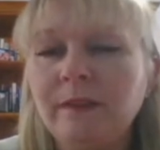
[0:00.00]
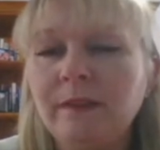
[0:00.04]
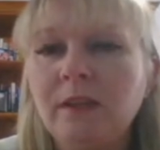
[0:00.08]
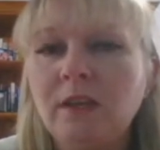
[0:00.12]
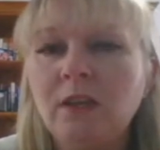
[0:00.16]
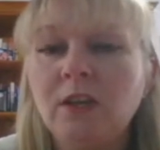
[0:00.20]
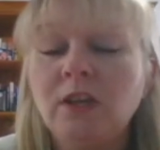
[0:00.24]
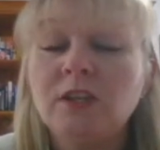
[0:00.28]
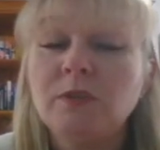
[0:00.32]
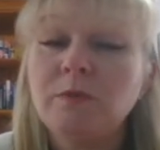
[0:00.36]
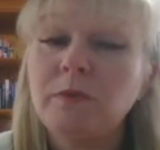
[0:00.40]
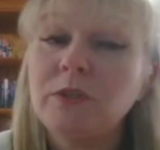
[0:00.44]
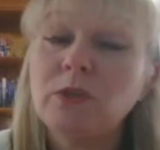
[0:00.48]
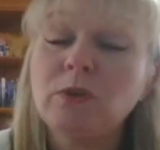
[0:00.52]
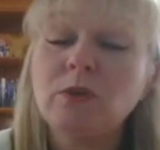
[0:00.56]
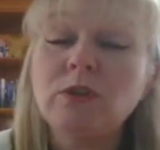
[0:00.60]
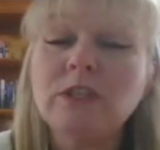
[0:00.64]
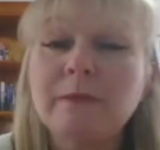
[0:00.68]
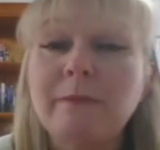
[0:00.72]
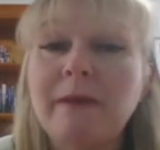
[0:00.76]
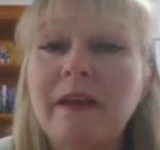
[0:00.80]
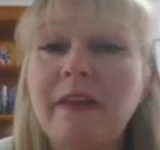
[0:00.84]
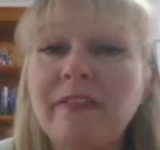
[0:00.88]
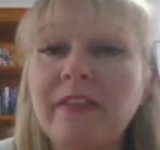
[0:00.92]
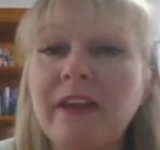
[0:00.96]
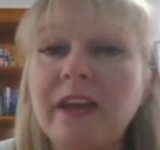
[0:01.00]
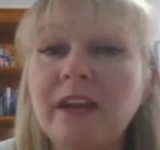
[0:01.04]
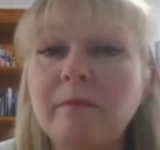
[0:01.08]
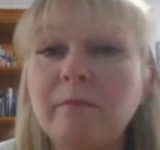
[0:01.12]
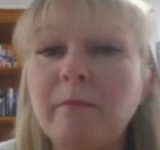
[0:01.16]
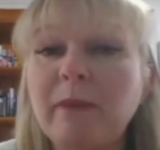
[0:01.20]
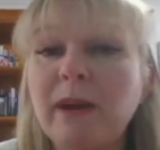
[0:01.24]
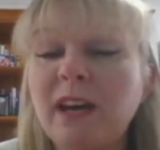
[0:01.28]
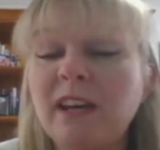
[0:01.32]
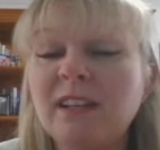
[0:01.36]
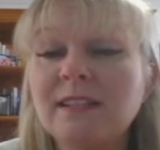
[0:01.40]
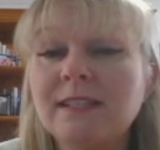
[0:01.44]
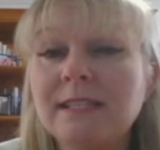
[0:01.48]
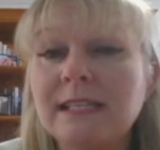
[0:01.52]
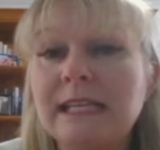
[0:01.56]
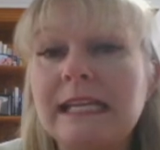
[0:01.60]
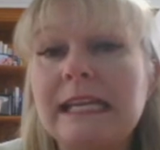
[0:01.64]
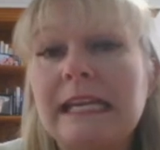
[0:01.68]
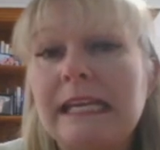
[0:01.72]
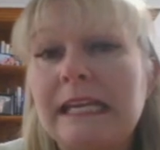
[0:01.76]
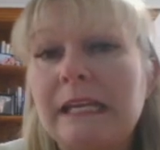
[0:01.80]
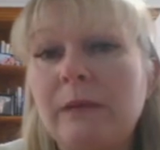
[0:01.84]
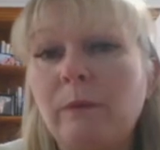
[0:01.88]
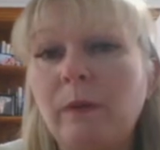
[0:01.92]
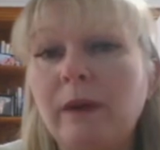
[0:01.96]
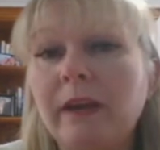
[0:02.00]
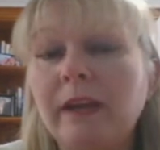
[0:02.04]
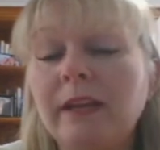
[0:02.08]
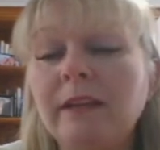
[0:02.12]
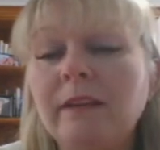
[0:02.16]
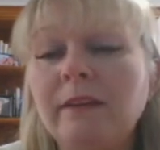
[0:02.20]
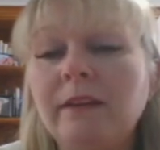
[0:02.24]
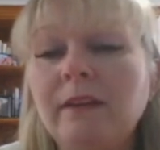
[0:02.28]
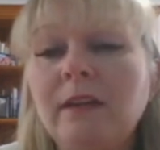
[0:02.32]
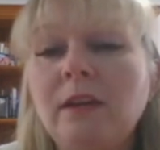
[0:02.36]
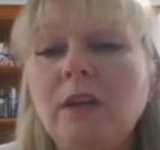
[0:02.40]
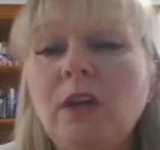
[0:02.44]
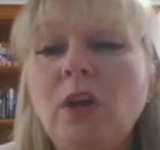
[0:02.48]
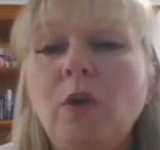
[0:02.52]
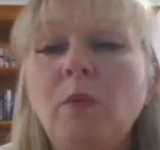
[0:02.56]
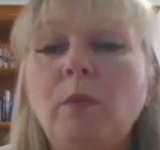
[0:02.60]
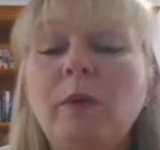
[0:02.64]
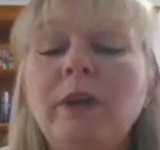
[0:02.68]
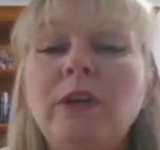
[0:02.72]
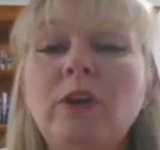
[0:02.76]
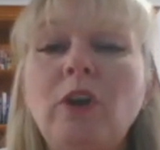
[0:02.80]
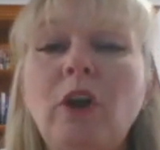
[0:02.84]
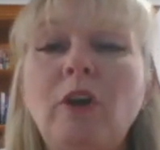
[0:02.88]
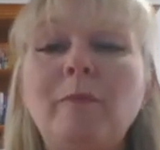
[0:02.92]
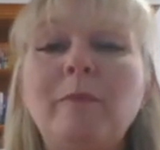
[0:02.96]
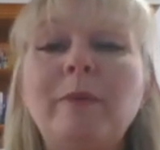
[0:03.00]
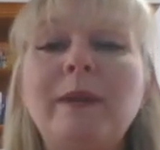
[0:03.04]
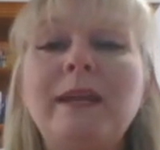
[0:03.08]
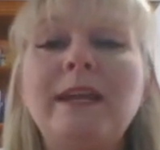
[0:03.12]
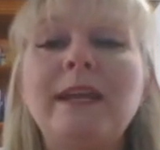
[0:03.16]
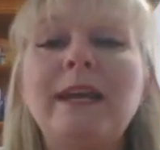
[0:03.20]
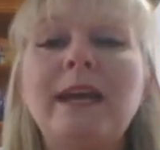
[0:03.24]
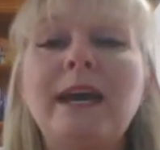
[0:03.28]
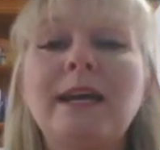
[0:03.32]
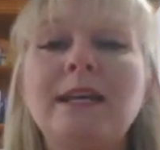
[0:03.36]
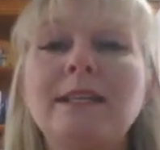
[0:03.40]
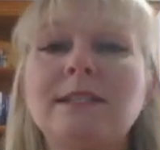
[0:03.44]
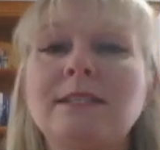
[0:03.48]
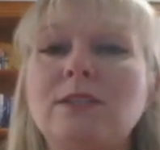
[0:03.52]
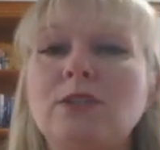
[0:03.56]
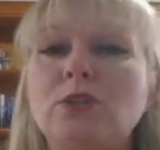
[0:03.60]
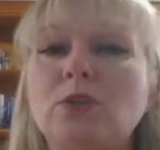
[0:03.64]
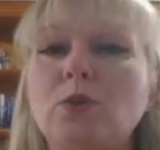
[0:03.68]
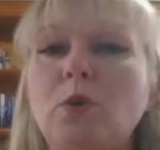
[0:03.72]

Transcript: because we talked about that in part C anyway. We're not being asked to